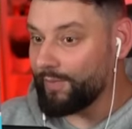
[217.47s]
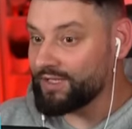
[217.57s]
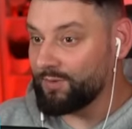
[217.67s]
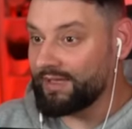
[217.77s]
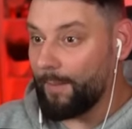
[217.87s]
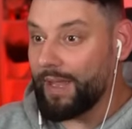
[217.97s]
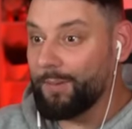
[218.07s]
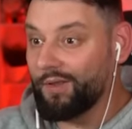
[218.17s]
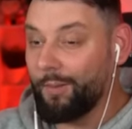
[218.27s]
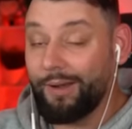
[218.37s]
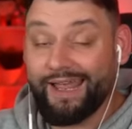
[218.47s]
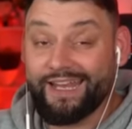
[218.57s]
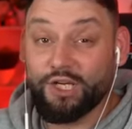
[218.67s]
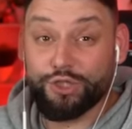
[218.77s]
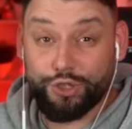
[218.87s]
means we can get people on the
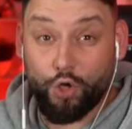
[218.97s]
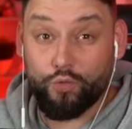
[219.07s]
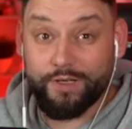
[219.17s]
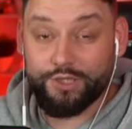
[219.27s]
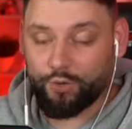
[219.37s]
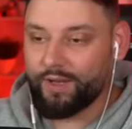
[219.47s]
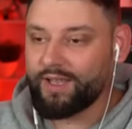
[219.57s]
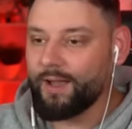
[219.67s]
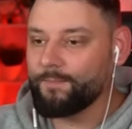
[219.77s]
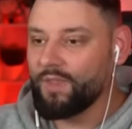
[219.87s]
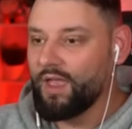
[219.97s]
plane so much quicker.